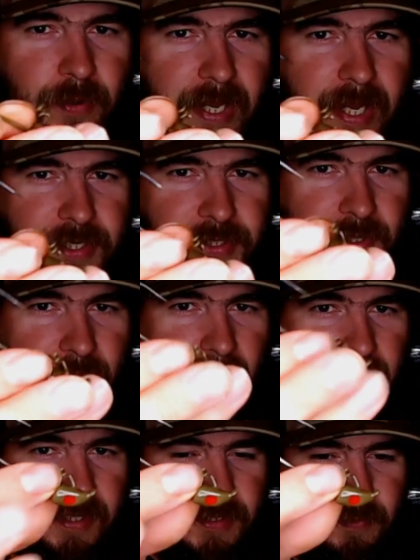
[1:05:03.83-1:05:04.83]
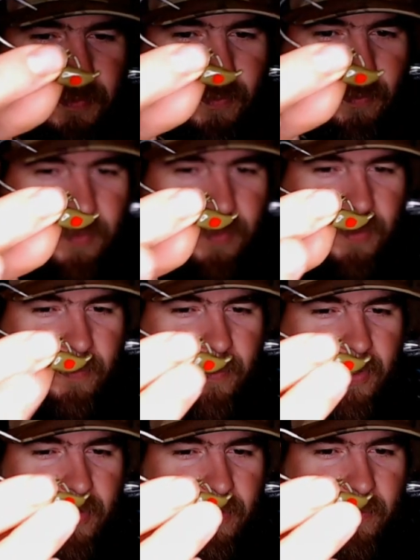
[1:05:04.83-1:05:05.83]
actually like this one really
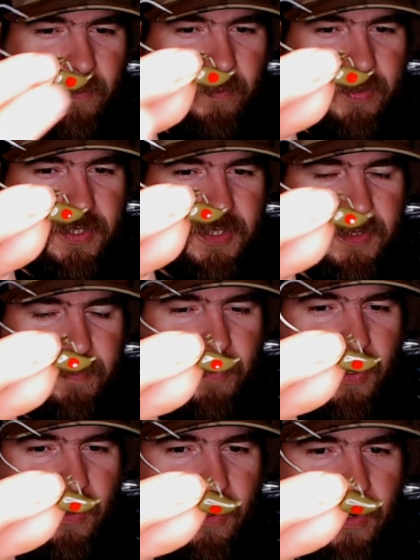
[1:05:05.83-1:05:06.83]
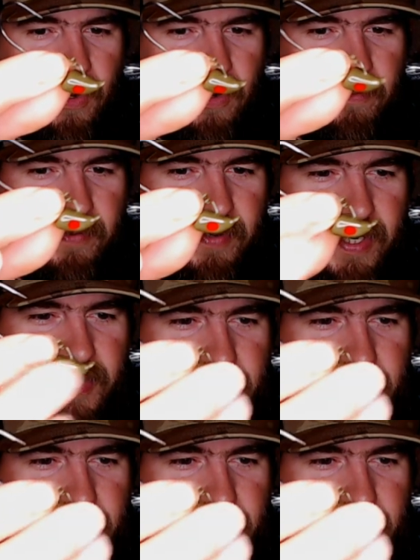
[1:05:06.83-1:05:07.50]
well with small finesse